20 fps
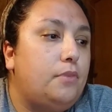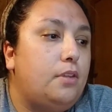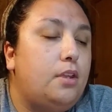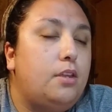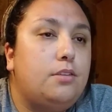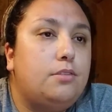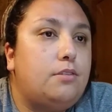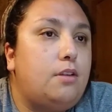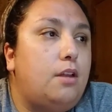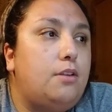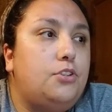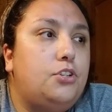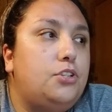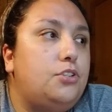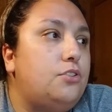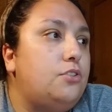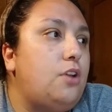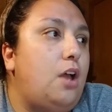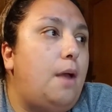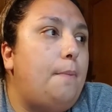
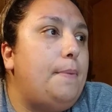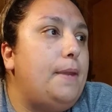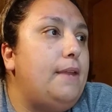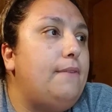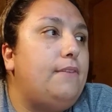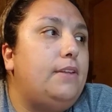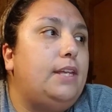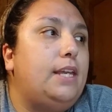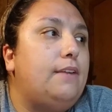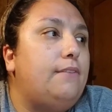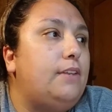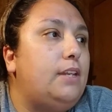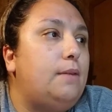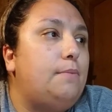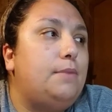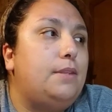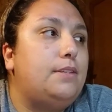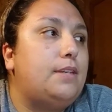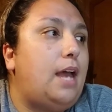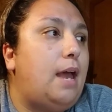Stop even giving him
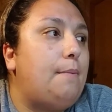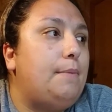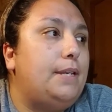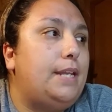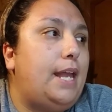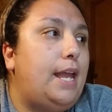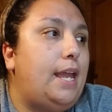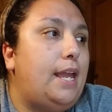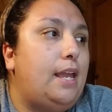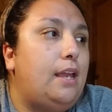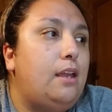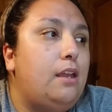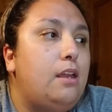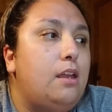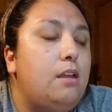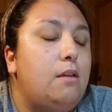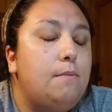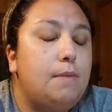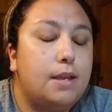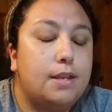the time of day,
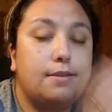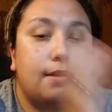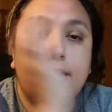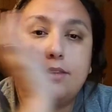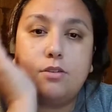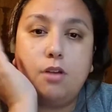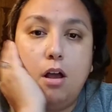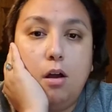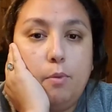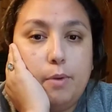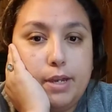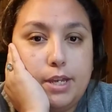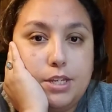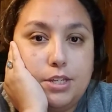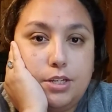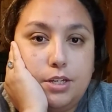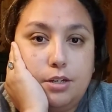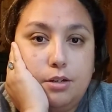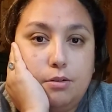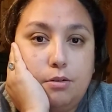because that's all we can
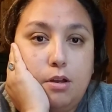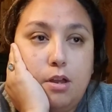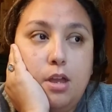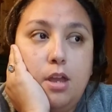do.